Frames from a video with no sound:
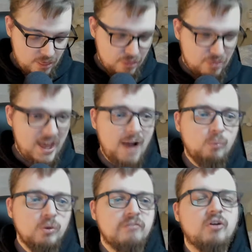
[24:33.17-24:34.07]
That
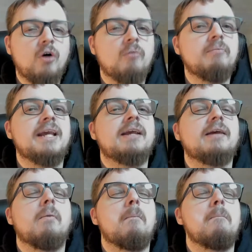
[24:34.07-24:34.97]
would have got me
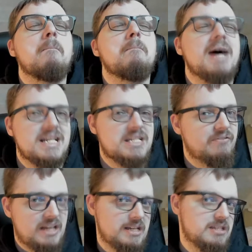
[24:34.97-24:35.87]

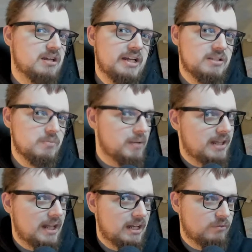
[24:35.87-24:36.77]
massively excited to play
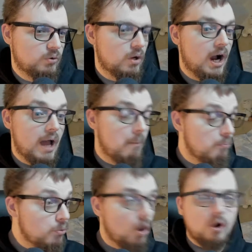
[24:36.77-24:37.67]
that level. I
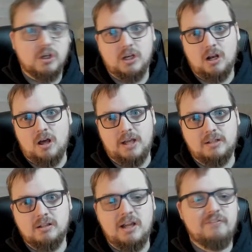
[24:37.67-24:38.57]
am not gonna lie.
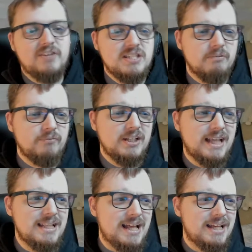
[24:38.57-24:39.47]
If it's something
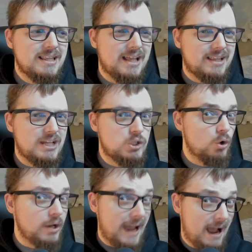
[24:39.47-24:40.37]
that they
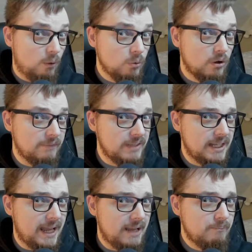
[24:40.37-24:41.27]
took out of the
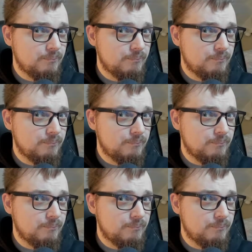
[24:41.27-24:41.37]
game,